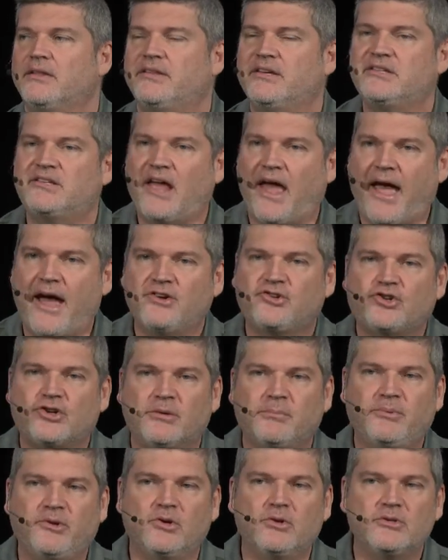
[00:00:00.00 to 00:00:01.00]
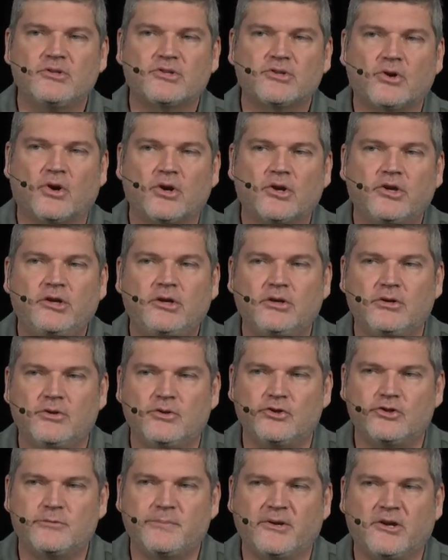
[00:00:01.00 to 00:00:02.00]
These attributes are
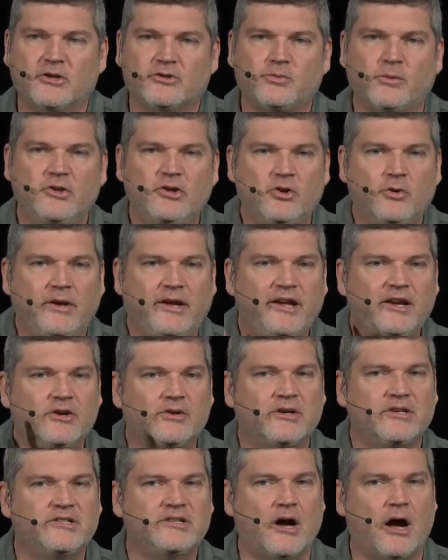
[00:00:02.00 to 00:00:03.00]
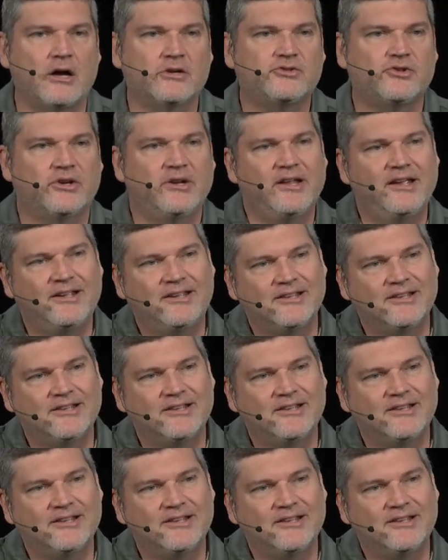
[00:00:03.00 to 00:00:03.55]
huge because when you hear a doctrine